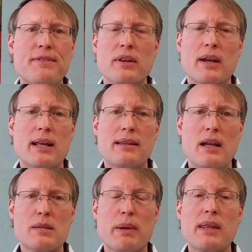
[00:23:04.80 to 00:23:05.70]
to look at
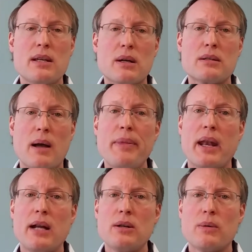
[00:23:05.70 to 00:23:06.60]
these, but these are some that
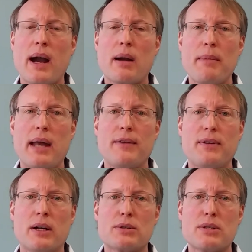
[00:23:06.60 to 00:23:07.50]
I do recommend if
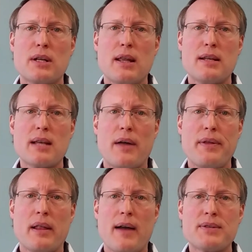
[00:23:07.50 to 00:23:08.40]
you're interested in these healthy
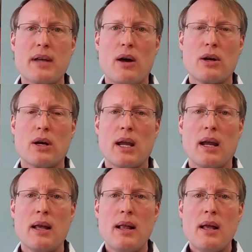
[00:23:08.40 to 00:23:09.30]
lifestyle cooking.
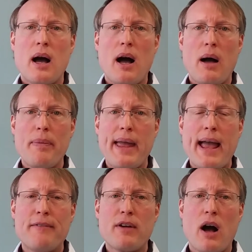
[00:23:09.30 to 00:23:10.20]
They
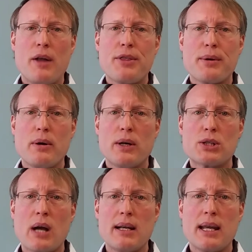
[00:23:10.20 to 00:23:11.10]
have gone through and
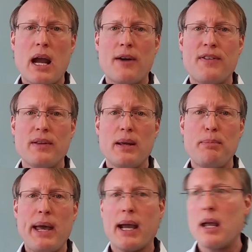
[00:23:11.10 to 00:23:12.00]
tried to carefully
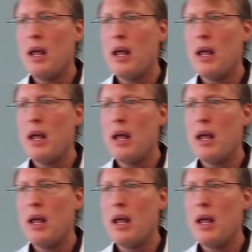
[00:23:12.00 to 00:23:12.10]
pick